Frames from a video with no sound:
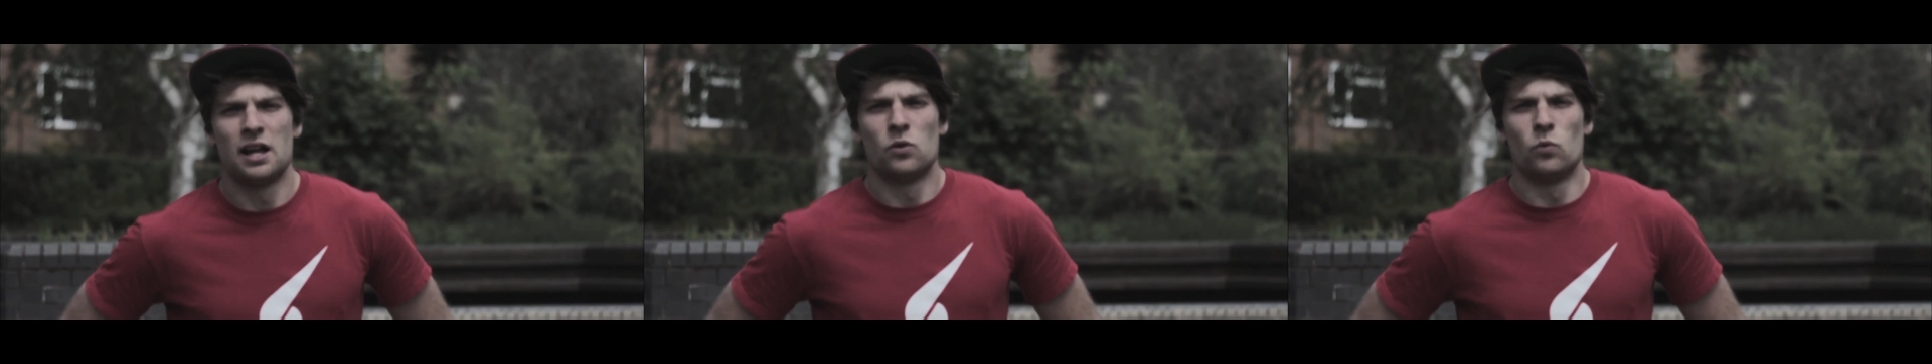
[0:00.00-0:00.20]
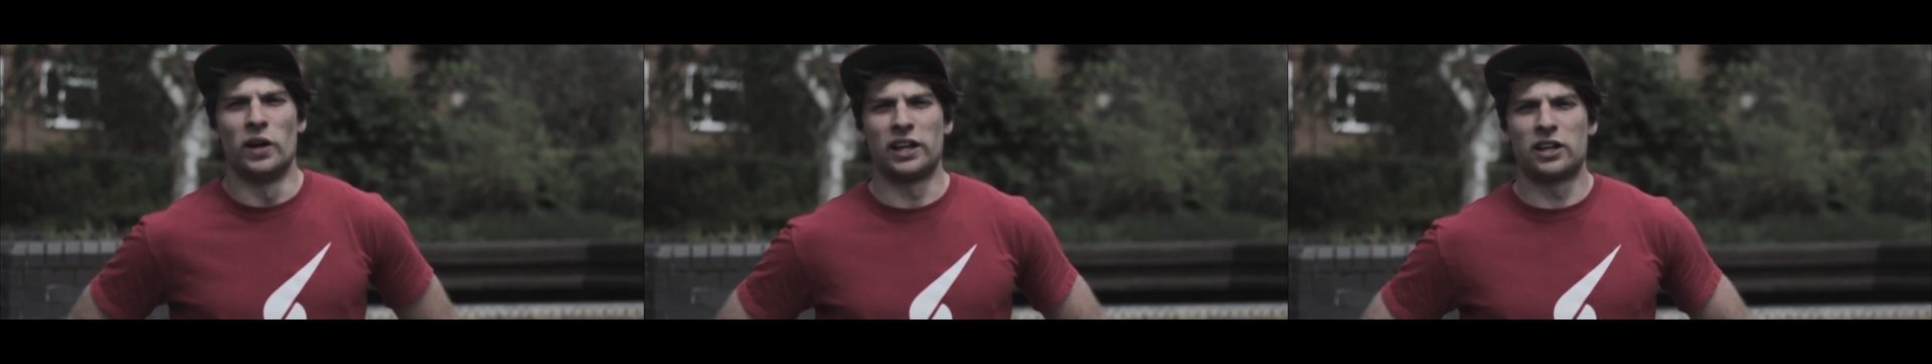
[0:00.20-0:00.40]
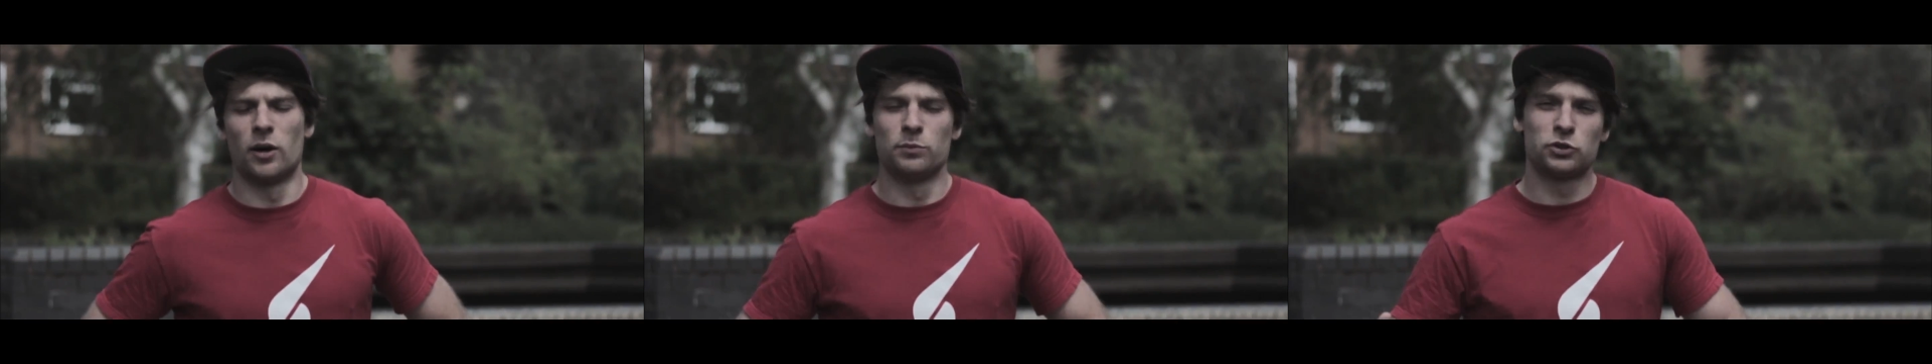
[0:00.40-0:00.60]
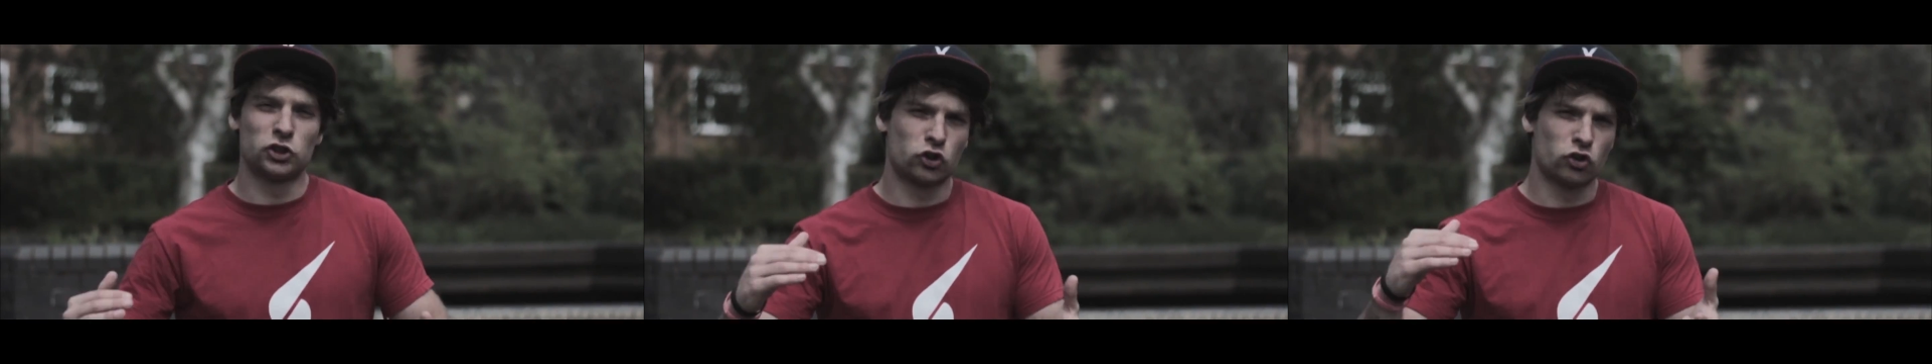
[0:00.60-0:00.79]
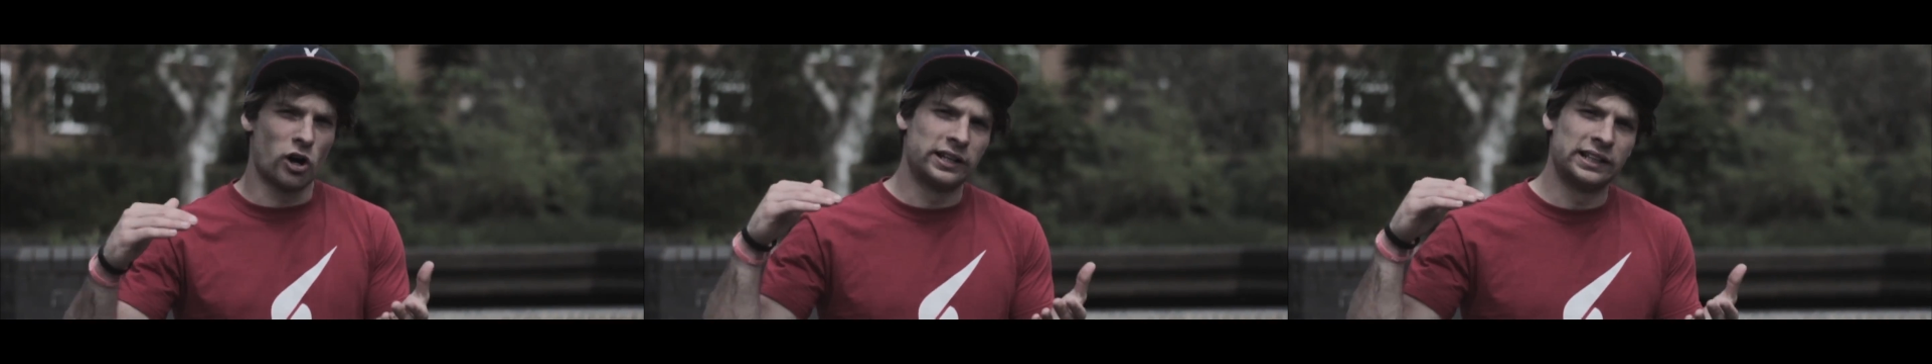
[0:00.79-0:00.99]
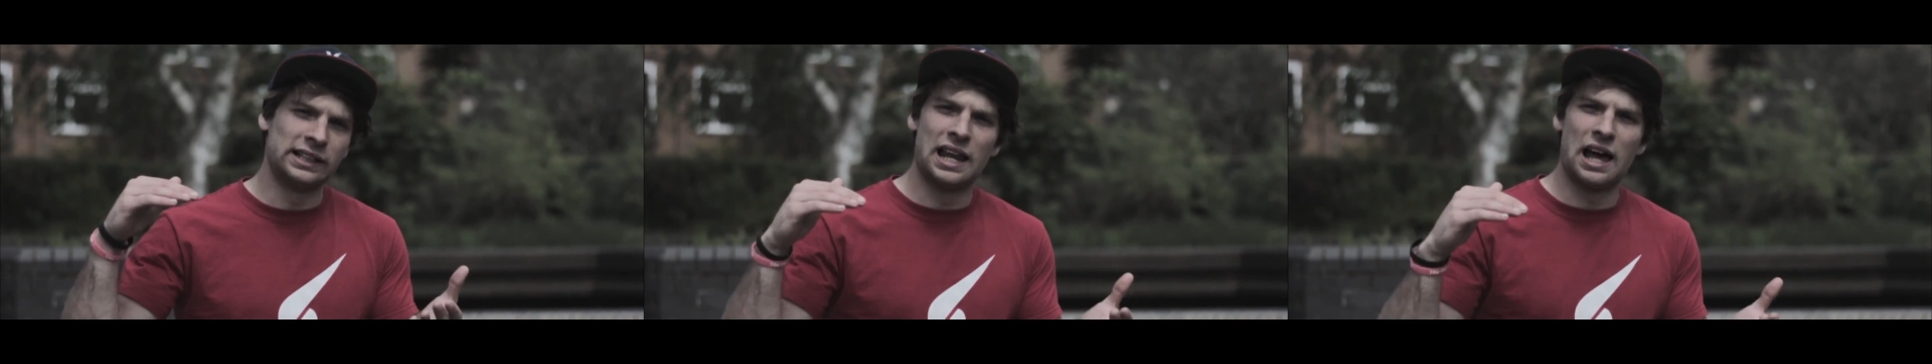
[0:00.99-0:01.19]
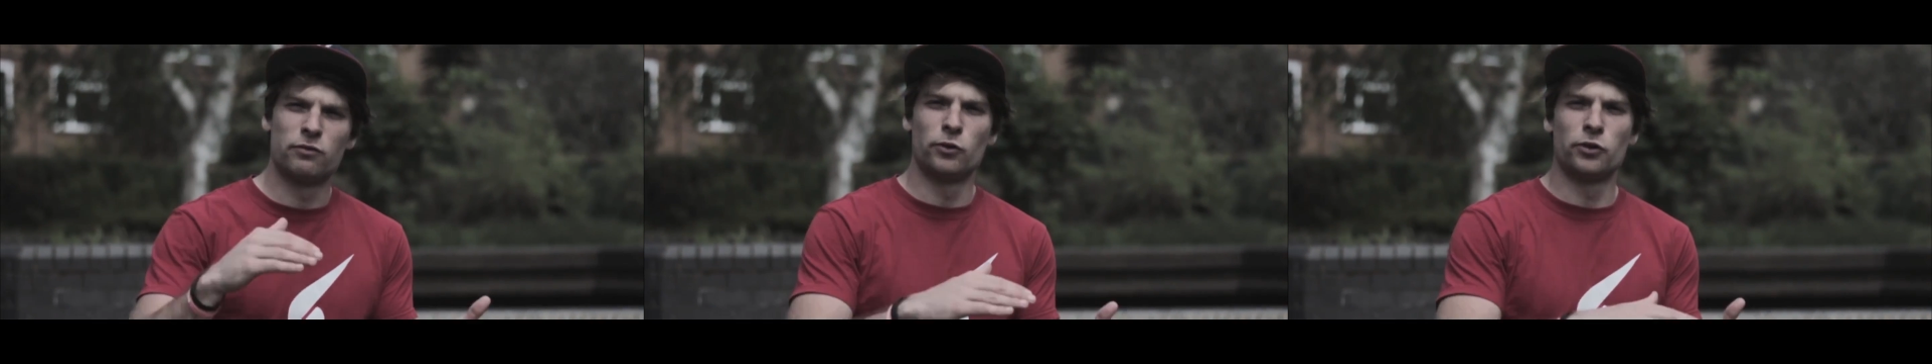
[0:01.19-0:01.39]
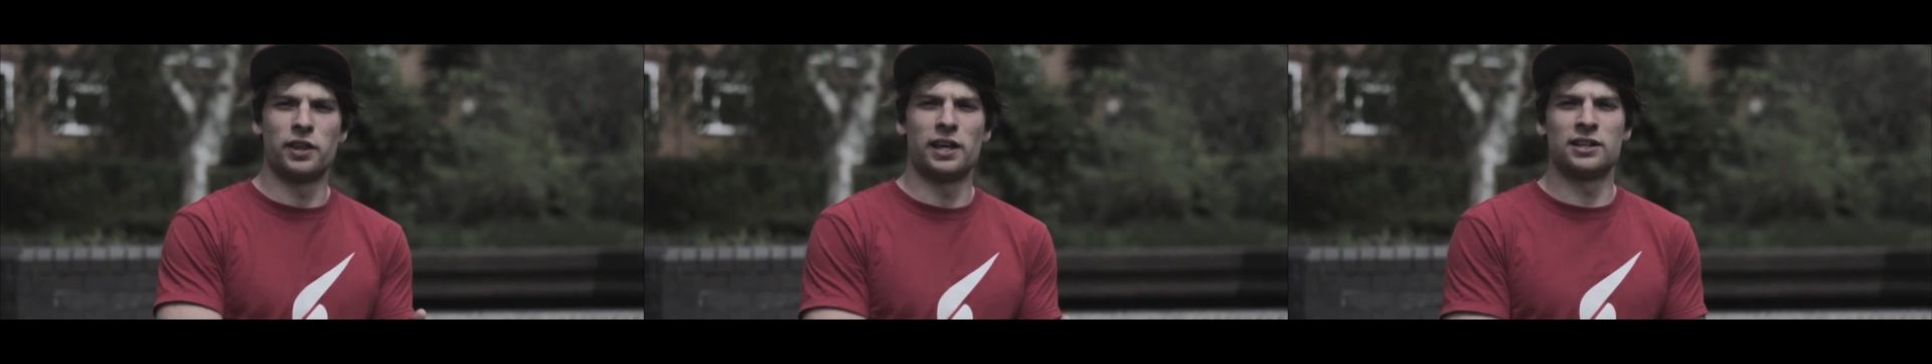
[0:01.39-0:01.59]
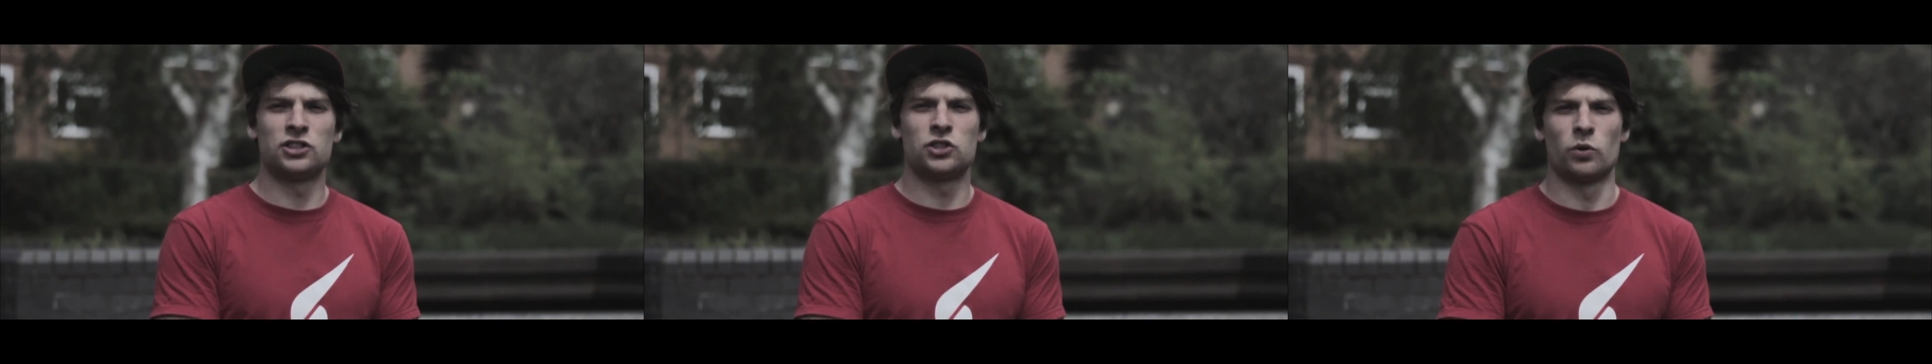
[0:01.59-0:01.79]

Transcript: When it comes to striding level things,